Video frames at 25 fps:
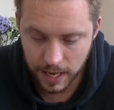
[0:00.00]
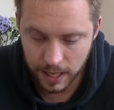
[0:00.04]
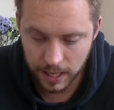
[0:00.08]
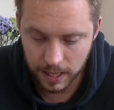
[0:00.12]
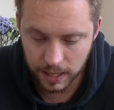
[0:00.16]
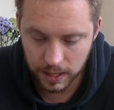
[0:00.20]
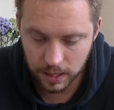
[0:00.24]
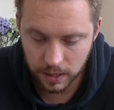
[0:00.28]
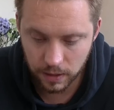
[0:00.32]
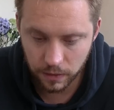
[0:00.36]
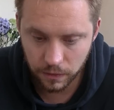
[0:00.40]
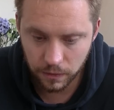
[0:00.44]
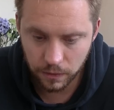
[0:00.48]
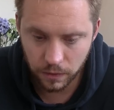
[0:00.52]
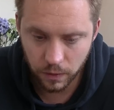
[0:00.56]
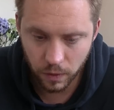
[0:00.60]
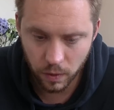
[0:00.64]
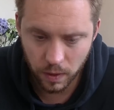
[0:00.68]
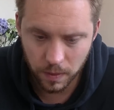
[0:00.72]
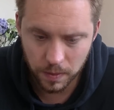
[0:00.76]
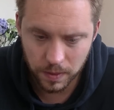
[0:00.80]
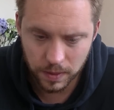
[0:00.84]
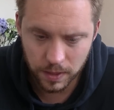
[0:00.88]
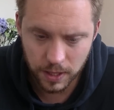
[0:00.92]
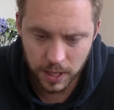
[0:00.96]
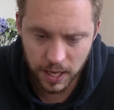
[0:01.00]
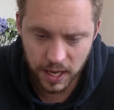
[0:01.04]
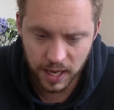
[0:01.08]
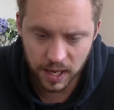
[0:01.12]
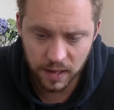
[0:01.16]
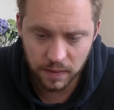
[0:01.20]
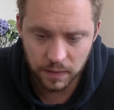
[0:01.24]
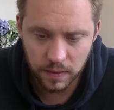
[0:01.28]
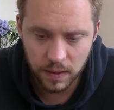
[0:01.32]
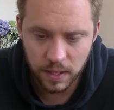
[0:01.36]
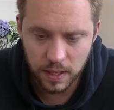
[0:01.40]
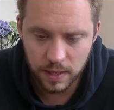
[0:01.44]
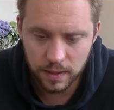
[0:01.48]
and 4-up
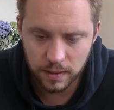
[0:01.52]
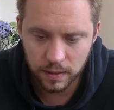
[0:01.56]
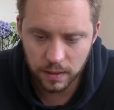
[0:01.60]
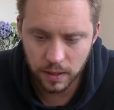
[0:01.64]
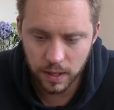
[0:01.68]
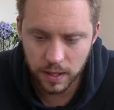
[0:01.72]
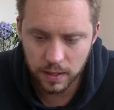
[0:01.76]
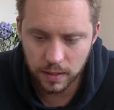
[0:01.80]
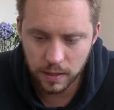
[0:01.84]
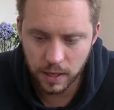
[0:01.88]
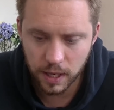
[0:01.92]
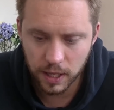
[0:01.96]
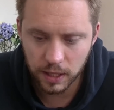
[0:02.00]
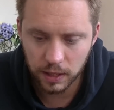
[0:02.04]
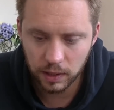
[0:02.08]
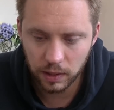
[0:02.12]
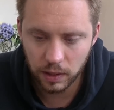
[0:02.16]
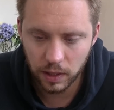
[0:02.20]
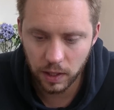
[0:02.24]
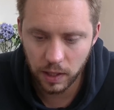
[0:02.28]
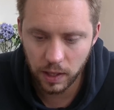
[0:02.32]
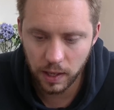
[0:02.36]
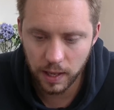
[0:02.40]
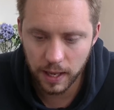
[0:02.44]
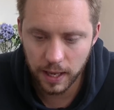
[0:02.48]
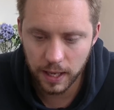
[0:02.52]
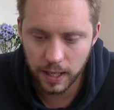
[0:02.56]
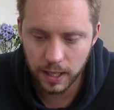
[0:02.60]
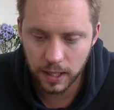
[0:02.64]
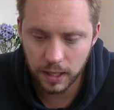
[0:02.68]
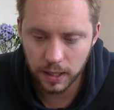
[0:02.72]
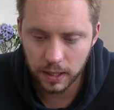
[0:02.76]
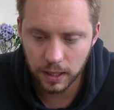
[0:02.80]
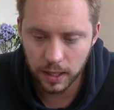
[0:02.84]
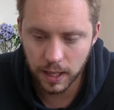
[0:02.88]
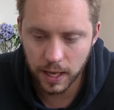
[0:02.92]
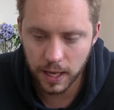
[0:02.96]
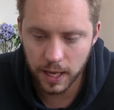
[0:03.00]
save. These guys kind of look
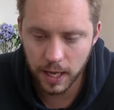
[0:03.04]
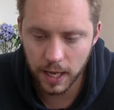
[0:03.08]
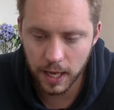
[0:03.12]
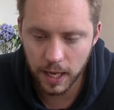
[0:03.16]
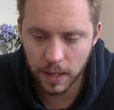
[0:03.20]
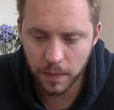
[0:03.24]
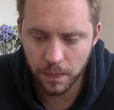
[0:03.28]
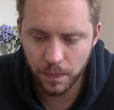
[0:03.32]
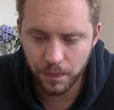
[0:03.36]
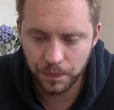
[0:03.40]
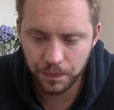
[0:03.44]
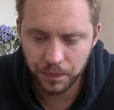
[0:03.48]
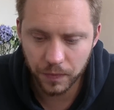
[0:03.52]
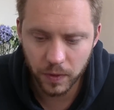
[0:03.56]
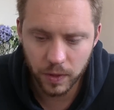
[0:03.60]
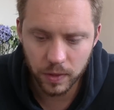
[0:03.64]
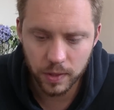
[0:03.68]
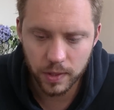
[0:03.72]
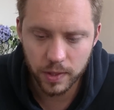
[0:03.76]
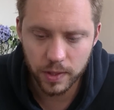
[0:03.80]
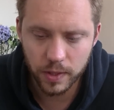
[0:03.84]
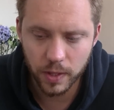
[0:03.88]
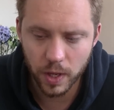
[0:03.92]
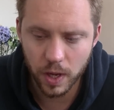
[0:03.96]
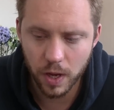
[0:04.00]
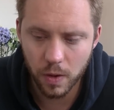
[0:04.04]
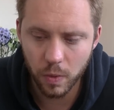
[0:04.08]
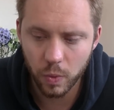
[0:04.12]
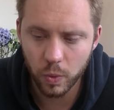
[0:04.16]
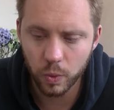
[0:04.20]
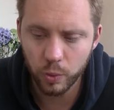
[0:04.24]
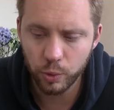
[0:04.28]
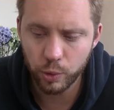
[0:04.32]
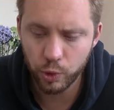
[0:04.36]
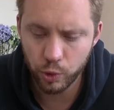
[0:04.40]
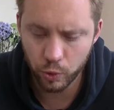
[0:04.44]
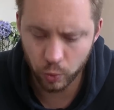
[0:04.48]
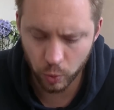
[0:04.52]
like Star
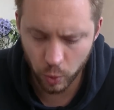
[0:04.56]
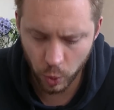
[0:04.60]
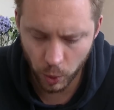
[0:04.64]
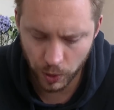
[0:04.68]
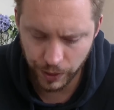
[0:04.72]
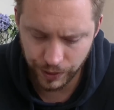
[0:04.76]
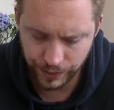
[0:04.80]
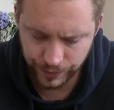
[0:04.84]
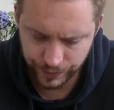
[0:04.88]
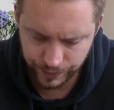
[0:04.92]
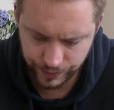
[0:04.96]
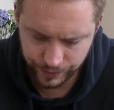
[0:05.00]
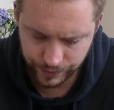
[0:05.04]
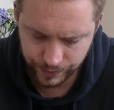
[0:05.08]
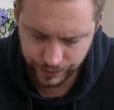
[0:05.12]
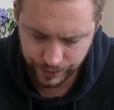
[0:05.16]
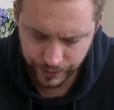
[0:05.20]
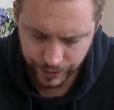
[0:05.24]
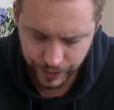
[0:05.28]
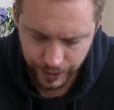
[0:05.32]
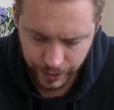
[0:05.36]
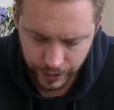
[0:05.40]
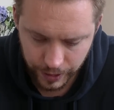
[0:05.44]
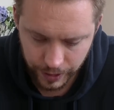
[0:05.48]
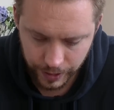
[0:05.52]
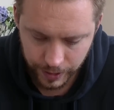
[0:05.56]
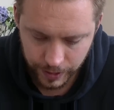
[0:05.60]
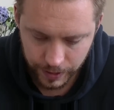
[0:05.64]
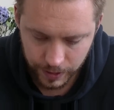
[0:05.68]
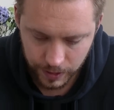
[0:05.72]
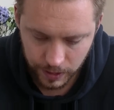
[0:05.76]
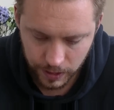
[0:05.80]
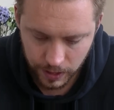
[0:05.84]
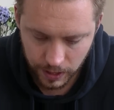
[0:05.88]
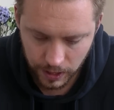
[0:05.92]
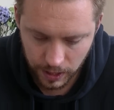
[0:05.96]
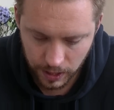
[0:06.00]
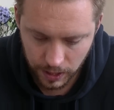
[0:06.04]
Wars droids.
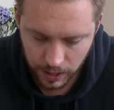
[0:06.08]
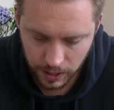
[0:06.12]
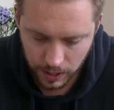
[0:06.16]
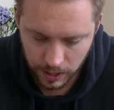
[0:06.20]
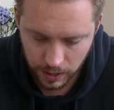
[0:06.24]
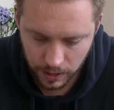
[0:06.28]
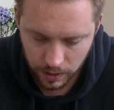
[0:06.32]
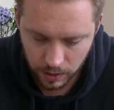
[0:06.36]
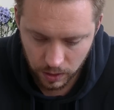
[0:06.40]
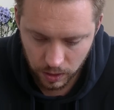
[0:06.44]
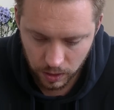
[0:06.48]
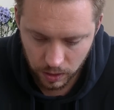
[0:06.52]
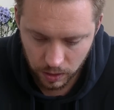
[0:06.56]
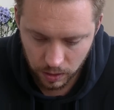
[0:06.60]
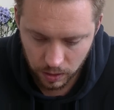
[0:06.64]
The